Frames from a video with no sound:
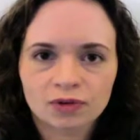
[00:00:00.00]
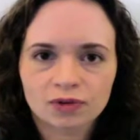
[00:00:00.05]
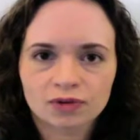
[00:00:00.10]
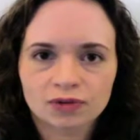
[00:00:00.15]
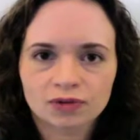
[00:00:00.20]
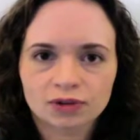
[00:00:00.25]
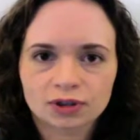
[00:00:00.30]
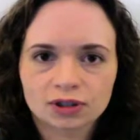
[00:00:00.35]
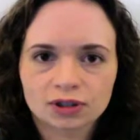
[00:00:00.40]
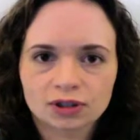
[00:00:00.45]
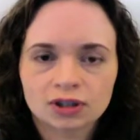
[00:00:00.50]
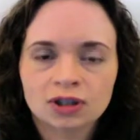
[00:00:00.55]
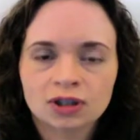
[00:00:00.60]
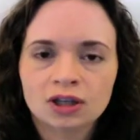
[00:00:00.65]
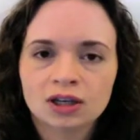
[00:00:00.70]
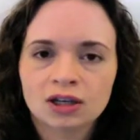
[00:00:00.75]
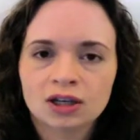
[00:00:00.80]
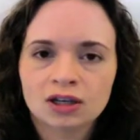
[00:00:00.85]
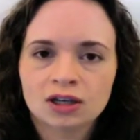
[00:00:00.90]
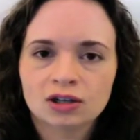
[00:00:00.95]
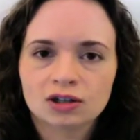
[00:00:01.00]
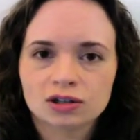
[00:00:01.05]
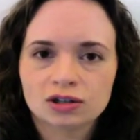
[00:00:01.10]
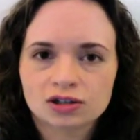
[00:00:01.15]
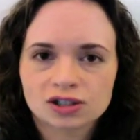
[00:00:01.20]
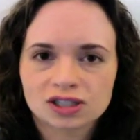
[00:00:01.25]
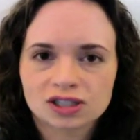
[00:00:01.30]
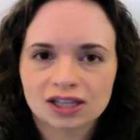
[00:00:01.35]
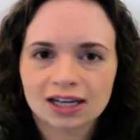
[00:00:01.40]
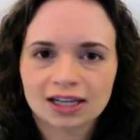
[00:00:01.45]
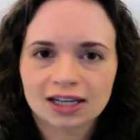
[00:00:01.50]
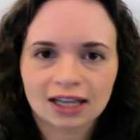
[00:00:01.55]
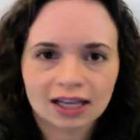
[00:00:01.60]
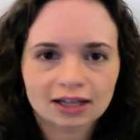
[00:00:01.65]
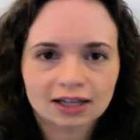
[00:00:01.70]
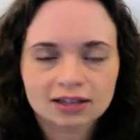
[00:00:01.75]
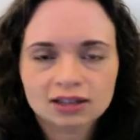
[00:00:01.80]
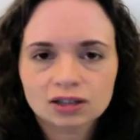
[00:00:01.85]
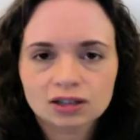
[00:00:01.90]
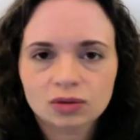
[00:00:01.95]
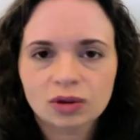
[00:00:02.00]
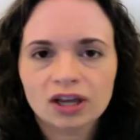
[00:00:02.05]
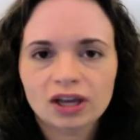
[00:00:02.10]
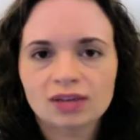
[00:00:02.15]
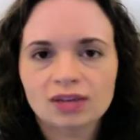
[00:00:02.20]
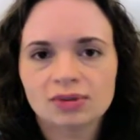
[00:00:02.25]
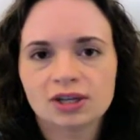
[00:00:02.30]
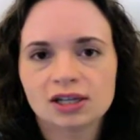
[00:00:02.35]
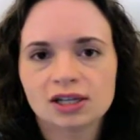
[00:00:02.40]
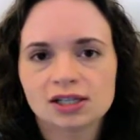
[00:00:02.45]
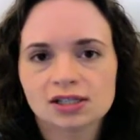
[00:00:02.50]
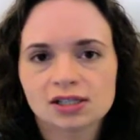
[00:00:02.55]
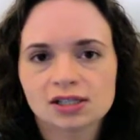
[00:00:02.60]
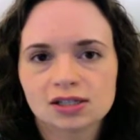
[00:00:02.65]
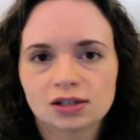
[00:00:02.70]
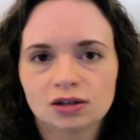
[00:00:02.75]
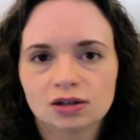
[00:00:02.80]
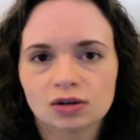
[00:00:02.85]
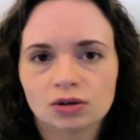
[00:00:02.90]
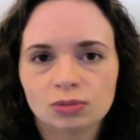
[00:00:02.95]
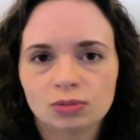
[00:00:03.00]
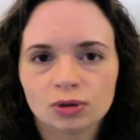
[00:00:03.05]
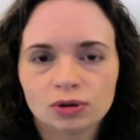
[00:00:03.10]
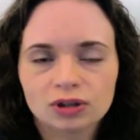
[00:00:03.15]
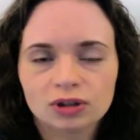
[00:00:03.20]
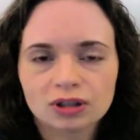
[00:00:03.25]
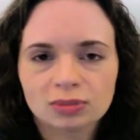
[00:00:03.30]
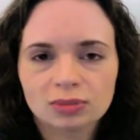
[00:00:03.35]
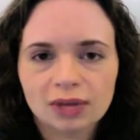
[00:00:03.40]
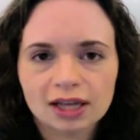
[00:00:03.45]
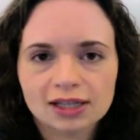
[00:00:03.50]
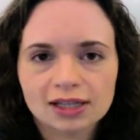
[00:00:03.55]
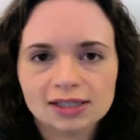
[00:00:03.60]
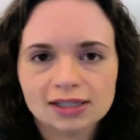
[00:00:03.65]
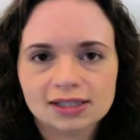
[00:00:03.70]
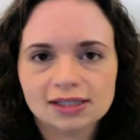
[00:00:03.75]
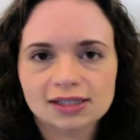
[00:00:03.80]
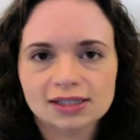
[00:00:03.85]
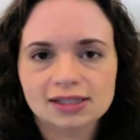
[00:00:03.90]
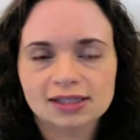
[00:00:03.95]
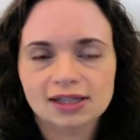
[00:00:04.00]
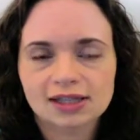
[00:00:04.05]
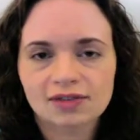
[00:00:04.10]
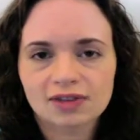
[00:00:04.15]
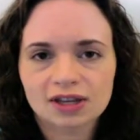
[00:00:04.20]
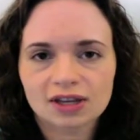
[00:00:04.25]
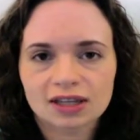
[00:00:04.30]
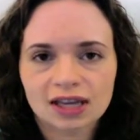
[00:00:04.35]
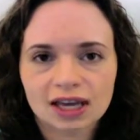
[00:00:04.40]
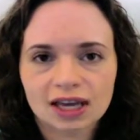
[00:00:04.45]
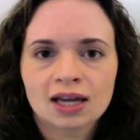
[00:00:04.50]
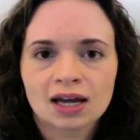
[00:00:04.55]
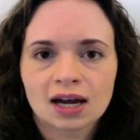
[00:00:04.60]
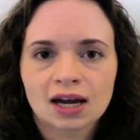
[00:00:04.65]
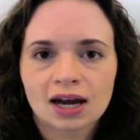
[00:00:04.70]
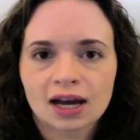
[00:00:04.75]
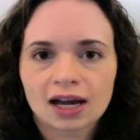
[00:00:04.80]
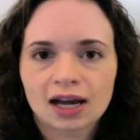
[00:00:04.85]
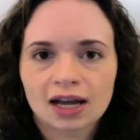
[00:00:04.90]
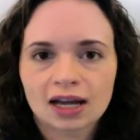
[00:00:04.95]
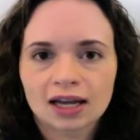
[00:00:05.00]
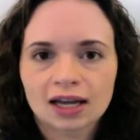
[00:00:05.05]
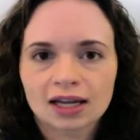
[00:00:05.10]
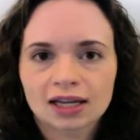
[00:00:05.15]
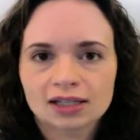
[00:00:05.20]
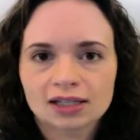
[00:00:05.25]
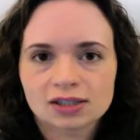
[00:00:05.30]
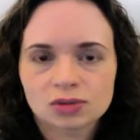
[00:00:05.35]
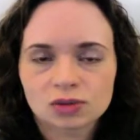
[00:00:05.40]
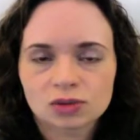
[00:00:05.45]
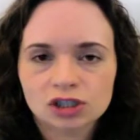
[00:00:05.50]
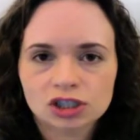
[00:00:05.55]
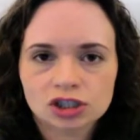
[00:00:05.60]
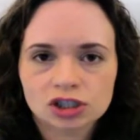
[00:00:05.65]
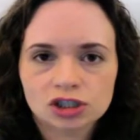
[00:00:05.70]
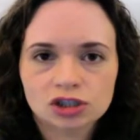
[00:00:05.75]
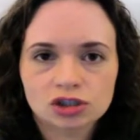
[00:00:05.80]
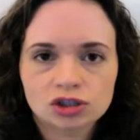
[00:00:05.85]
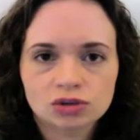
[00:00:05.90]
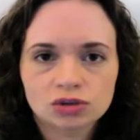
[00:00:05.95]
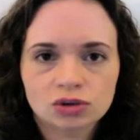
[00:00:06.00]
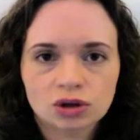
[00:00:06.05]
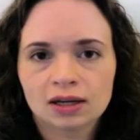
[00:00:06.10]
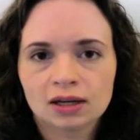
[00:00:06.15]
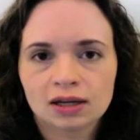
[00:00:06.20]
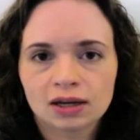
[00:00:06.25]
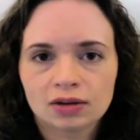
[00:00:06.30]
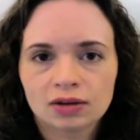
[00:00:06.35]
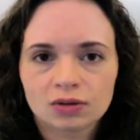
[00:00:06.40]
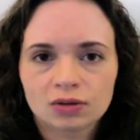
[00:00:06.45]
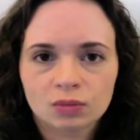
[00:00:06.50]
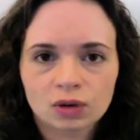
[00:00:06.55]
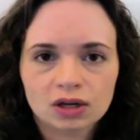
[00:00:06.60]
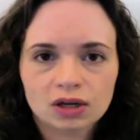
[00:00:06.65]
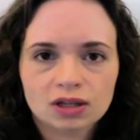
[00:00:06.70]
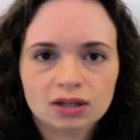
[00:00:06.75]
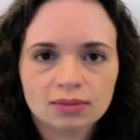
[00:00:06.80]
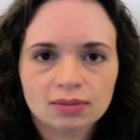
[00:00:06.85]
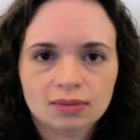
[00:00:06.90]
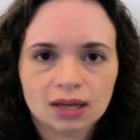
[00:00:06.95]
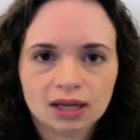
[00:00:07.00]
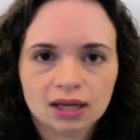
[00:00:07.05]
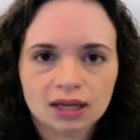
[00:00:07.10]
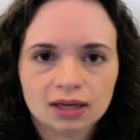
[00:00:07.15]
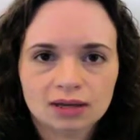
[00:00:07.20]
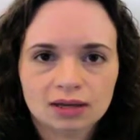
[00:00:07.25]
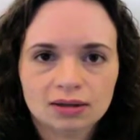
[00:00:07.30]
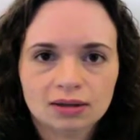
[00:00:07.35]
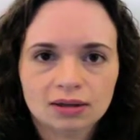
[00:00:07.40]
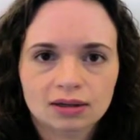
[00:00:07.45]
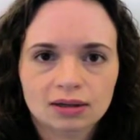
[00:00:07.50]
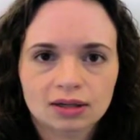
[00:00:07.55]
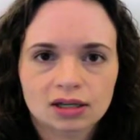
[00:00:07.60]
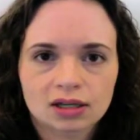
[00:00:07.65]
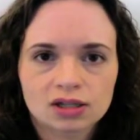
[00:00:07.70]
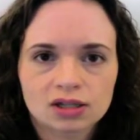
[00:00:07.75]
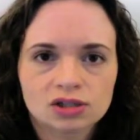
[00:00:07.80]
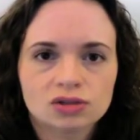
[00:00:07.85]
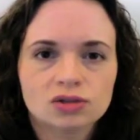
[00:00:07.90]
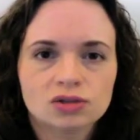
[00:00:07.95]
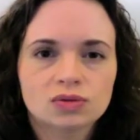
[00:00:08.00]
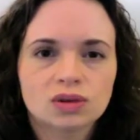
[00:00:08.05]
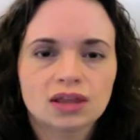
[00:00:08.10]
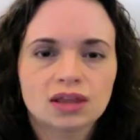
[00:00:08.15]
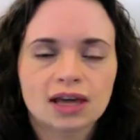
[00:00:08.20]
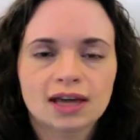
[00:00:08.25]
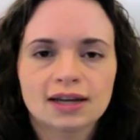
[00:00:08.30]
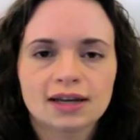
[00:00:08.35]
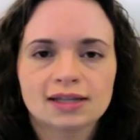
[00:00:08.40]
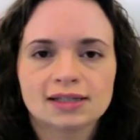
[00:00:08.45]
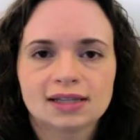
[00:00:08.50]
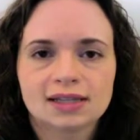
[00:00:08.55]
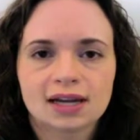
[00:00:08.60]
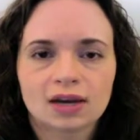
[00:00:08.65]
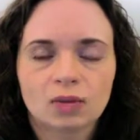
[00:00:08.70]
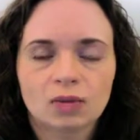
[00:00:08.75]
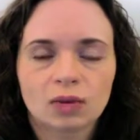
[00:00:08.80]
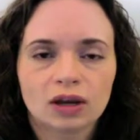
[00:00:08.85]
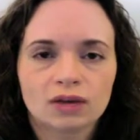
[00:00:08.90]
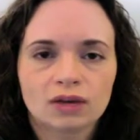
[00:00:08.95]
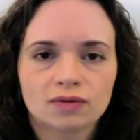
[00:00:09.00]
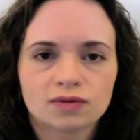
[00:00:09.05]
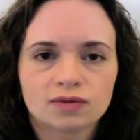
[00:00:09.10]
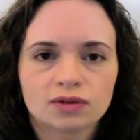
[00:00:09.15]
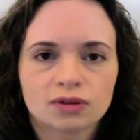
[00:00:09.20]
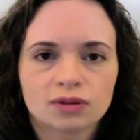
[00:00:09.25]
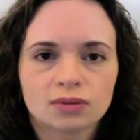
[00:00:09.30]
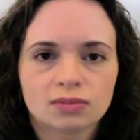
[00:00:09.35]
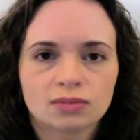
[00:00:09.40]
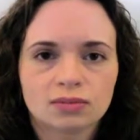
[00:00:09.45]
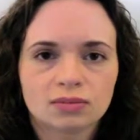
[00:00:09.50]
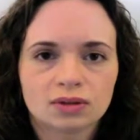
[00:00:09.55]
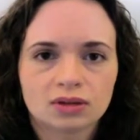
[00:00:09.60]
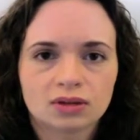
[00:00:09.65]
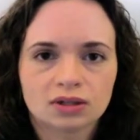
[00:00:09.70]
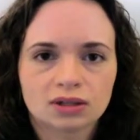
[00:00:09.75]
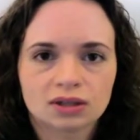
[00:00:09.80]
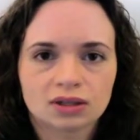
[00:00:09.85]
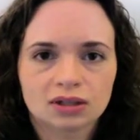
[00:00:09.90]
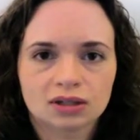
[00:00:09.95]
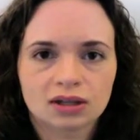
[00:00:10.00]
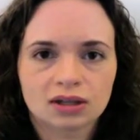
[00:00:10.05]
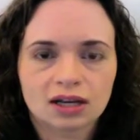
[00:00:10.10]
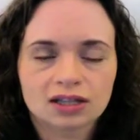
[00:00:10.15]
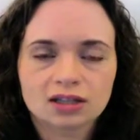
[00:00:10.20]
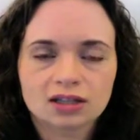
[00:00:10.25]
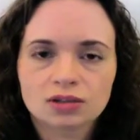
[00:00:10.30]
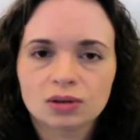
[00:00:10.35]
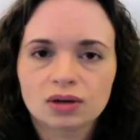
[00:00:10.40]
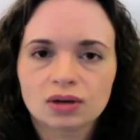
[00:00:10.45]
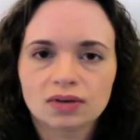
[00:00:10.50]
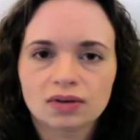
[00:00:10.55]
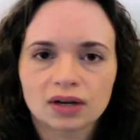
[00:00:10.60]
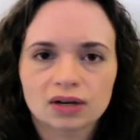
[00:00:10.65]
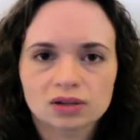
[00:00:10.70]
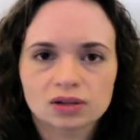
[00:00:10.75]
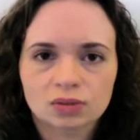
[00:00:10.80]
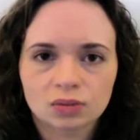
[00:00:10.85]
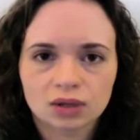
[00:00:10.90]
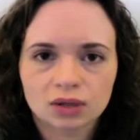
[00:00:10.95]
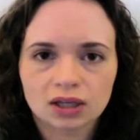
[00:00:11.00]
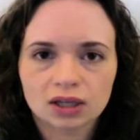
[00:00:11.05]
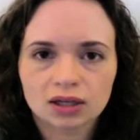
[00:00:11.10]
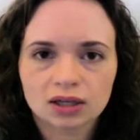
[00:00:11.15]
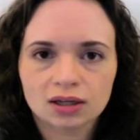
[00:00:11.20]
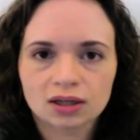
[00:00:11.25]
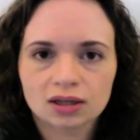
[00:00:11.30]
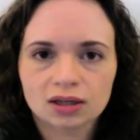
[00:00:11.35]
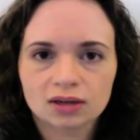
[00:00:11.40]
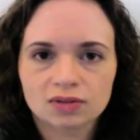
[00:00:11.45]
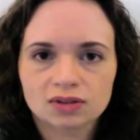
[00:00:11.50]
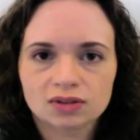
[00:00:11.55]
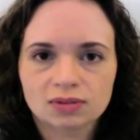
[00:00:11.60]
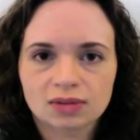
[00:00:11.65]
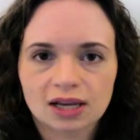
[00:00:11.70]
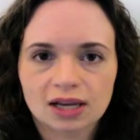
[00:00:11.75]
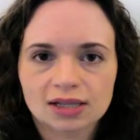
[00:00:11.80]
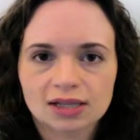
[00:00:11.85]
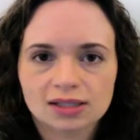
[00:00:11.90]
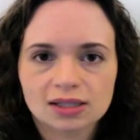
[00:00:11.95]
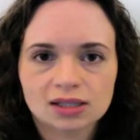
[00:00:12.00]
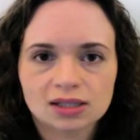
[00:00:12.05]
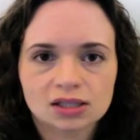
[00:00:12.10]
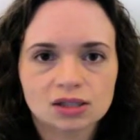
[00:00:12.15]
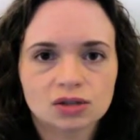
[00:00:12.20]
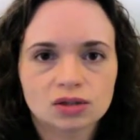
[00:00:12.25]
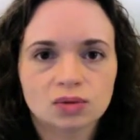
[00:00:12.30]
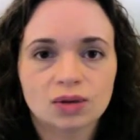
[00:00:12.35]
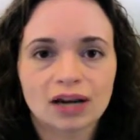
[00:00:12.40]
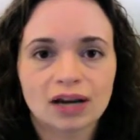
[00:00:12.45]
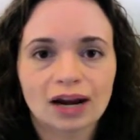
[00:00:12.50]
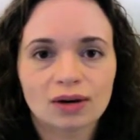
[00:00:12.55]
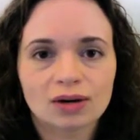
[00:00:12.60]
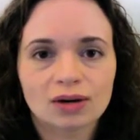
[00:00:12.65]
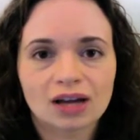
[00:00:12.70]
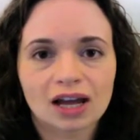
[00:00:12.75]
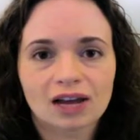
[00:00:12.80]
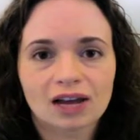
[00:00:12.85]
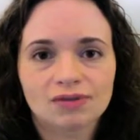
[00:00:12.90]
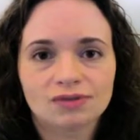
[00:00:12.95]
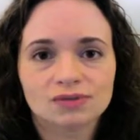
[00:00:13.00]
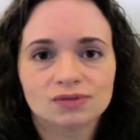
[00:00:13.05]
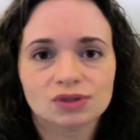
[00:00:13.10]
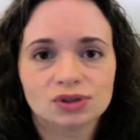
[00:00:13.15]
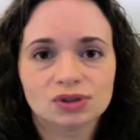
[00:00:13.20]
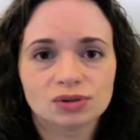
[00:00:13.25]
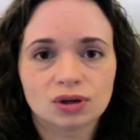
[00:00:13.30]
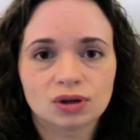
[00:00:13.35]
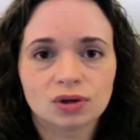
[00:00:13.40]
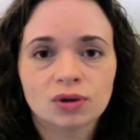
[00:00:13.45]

for girls to kind of gain a little weight because of the hormonal imbalance and stuff like that, I switched to judo. Now, one of the main issues with that is that I went from the 9 to 12 hours a week of gymnastics to an hour and a half of judo.